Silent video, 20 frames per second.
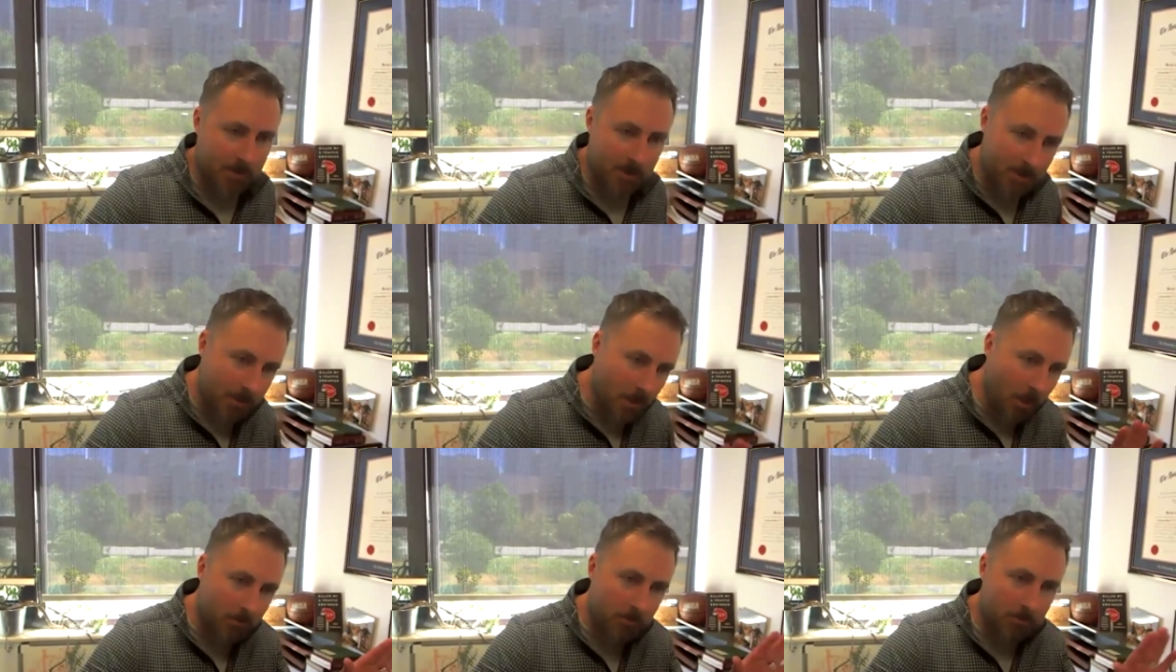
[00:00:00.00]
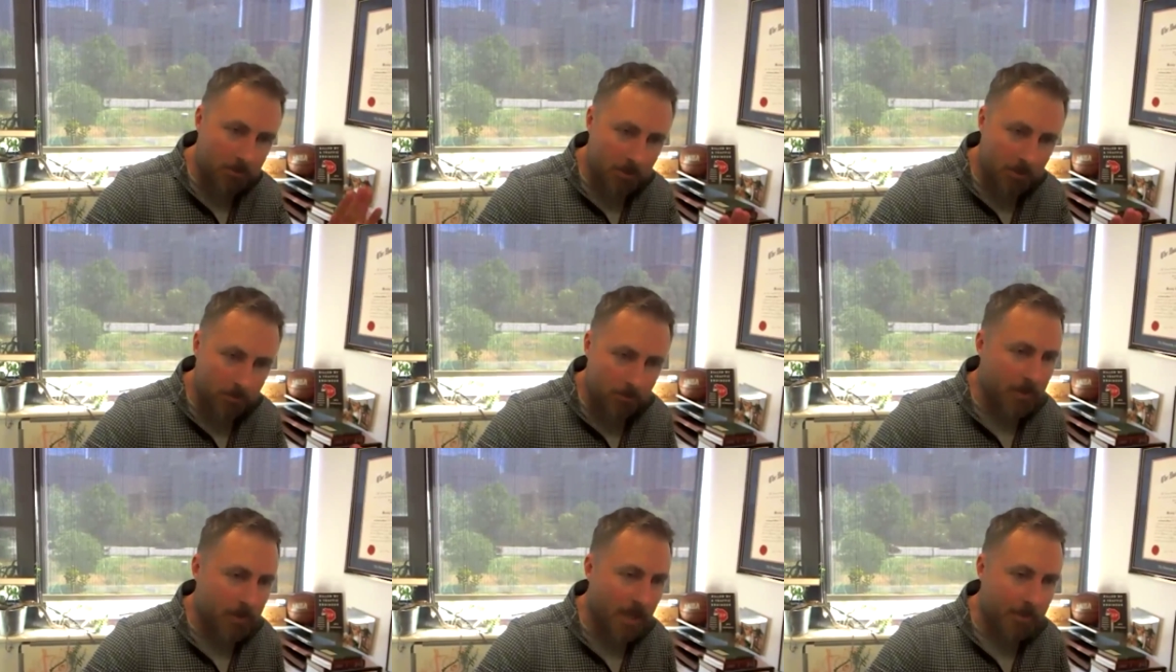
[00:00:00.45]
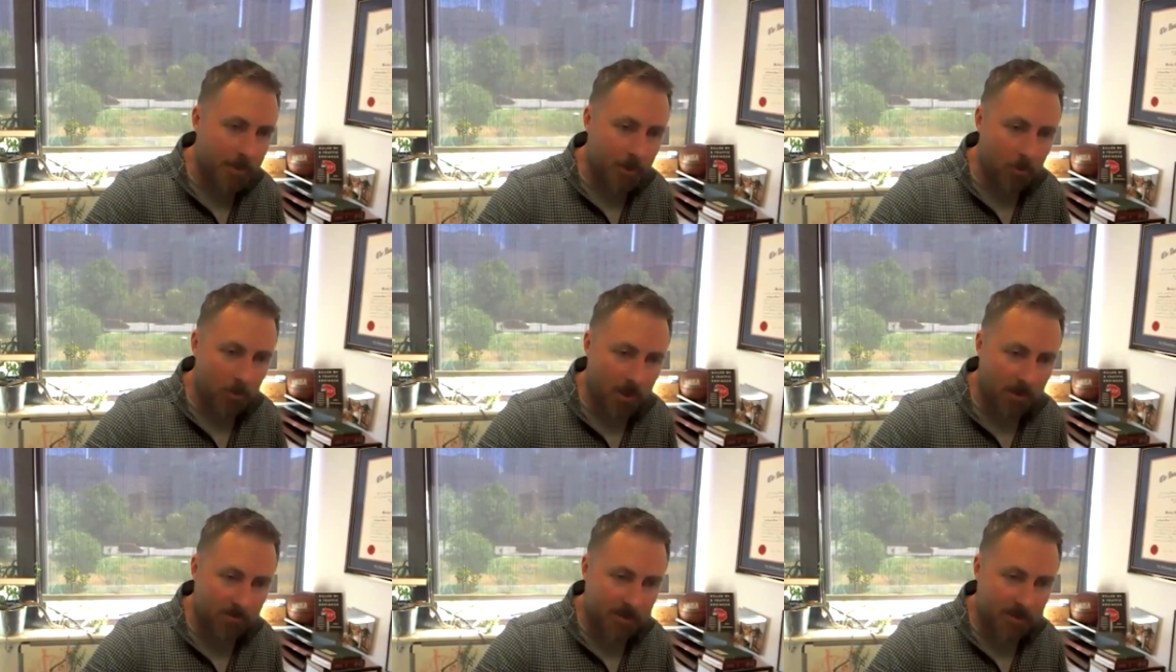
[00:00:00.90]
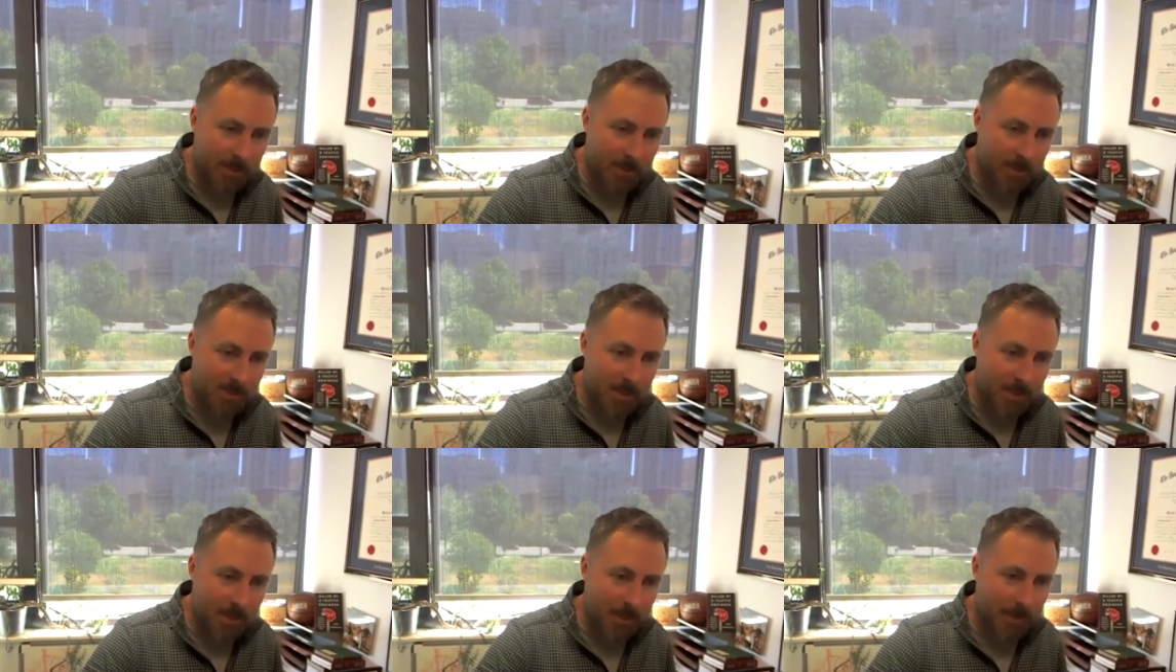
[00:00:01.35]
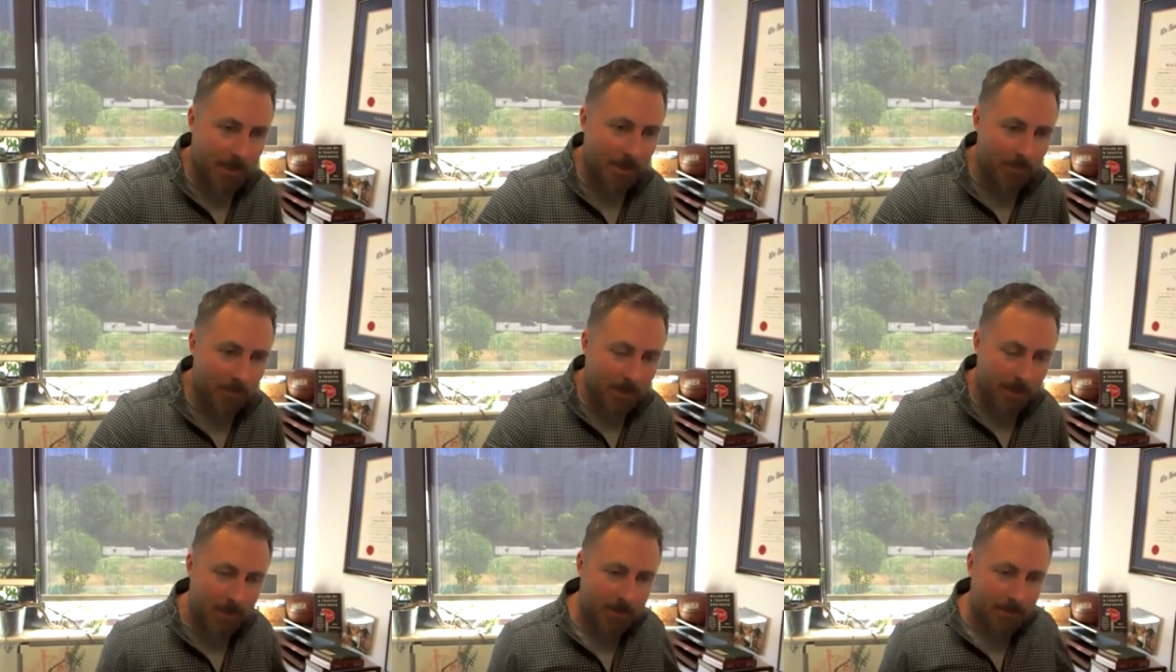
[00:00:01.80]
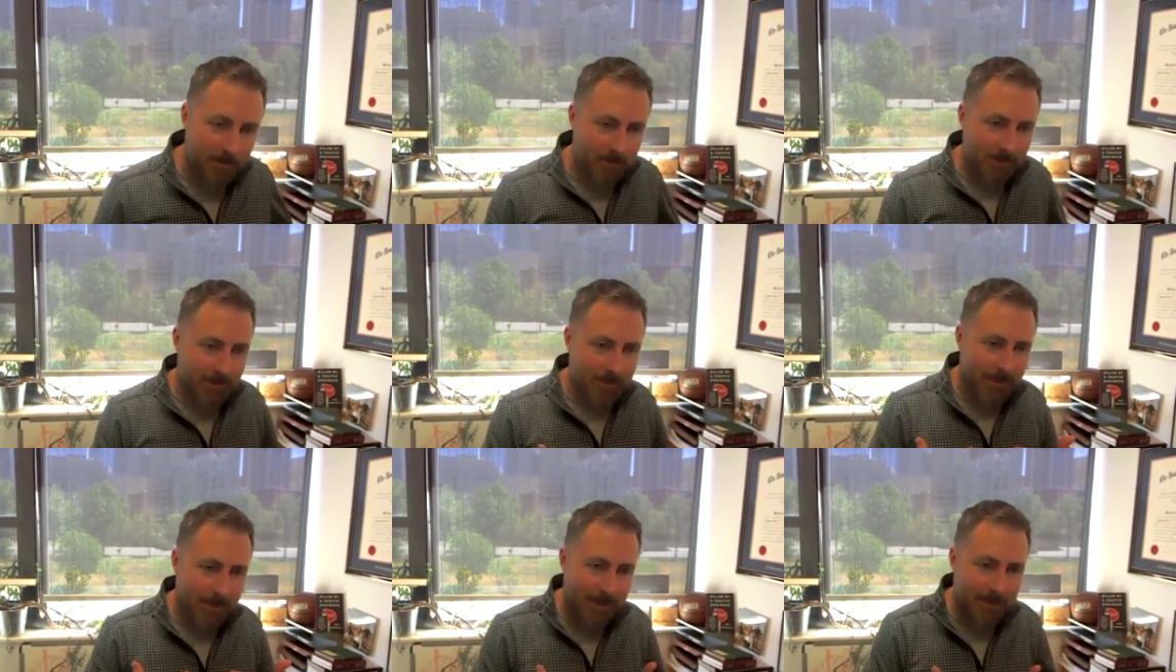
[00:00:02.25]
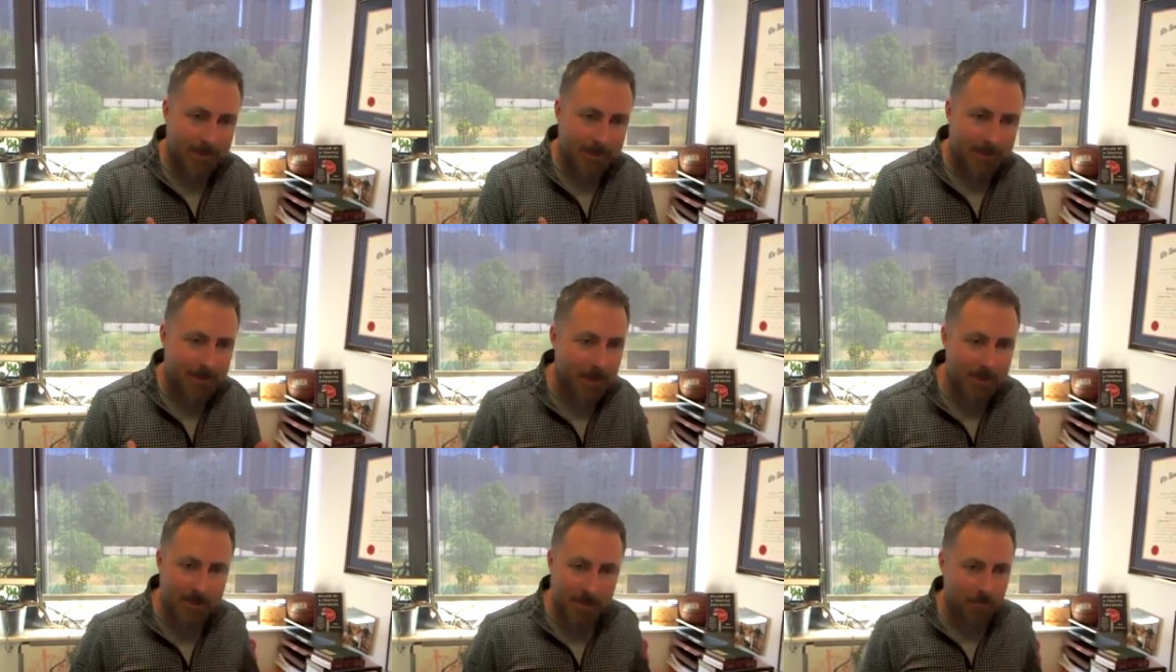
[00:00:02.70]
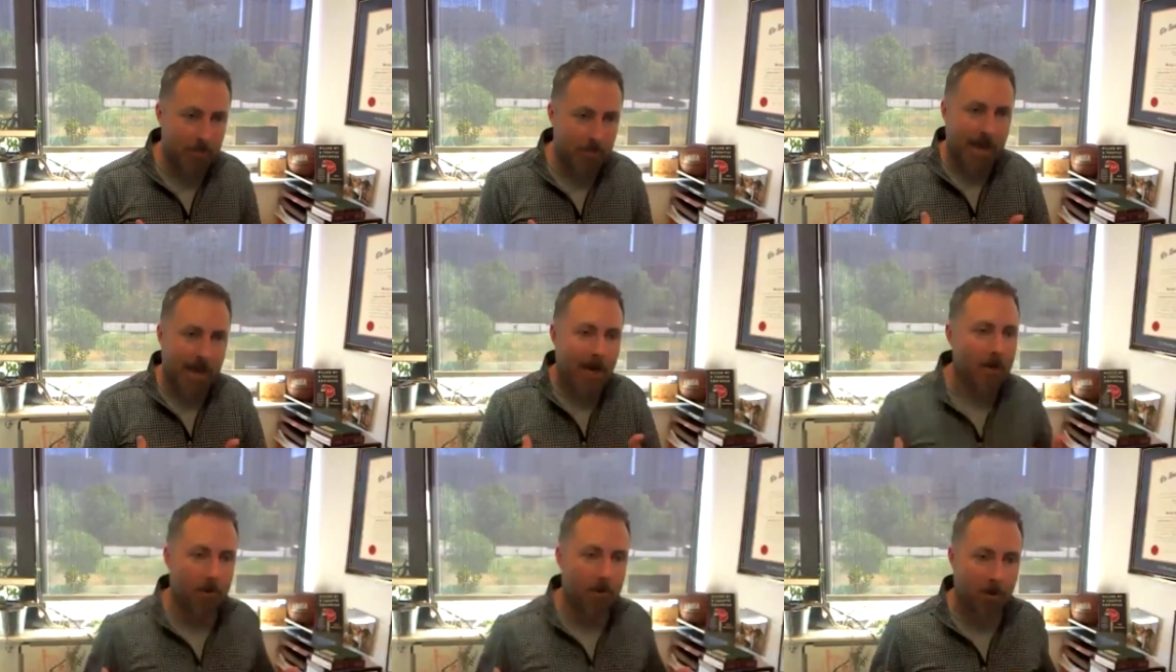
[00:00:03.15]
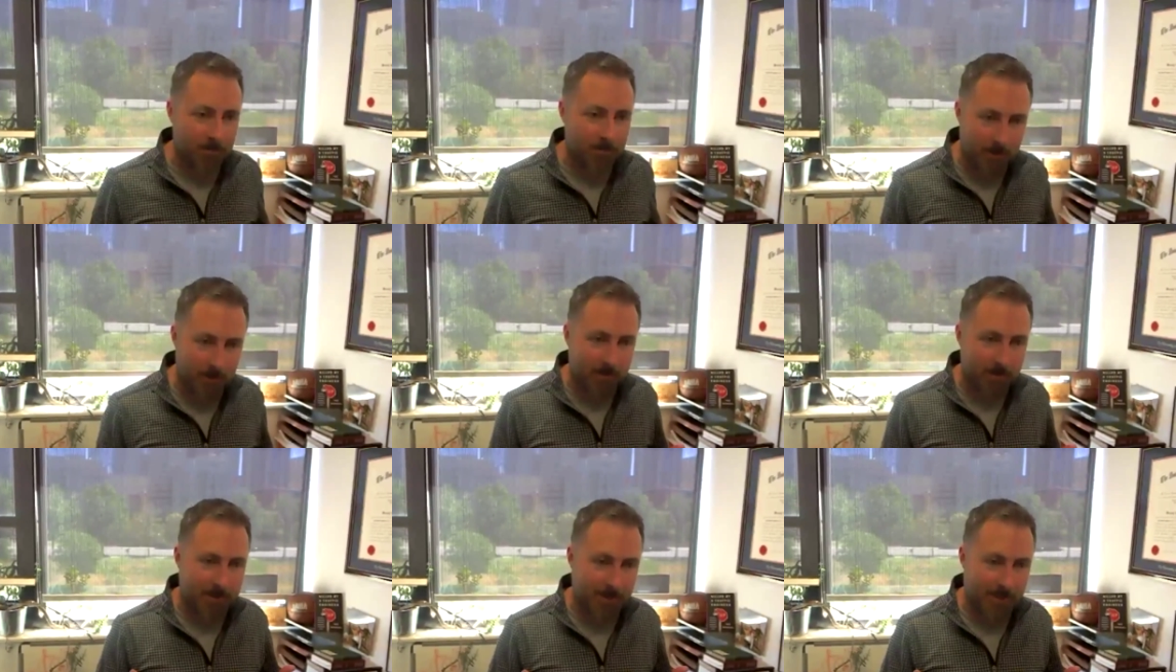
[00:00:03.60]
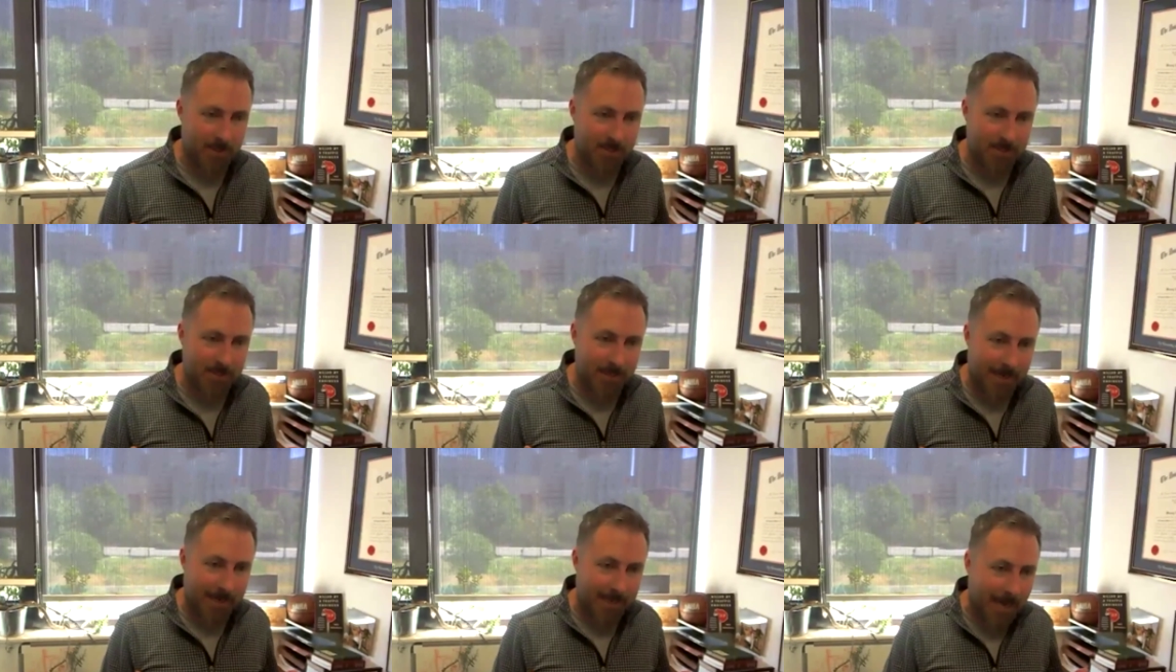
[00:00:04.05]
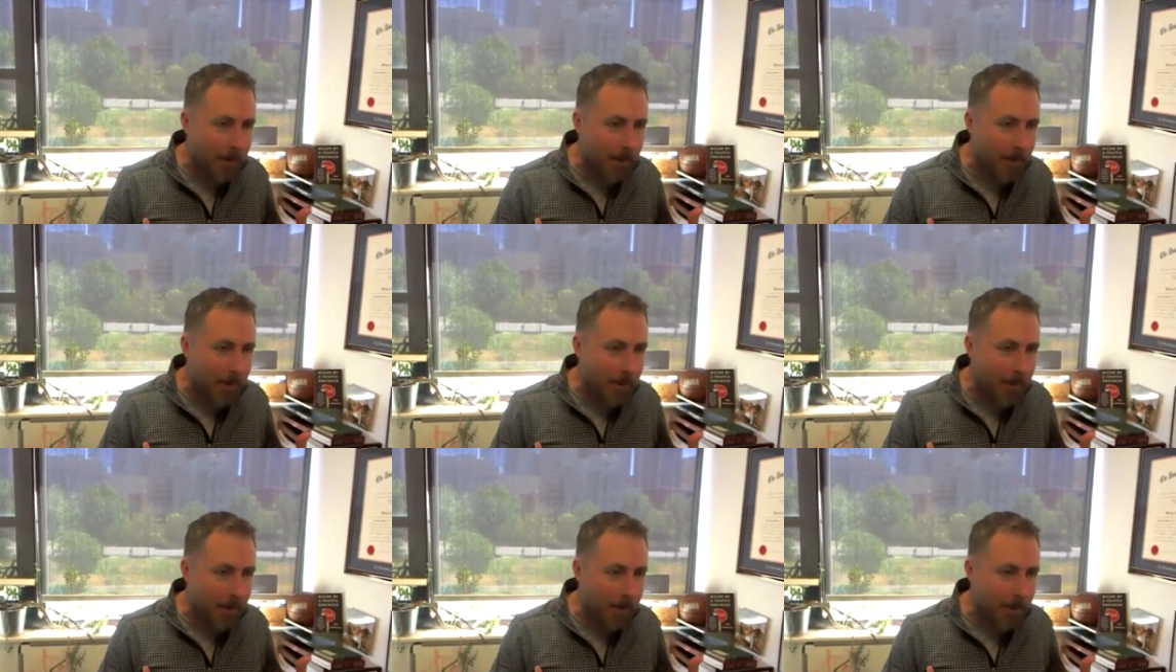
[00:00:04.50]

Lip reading: He's like, oh, maybe you'll love the inside. I'm like, it doesn't matter if I love the inside.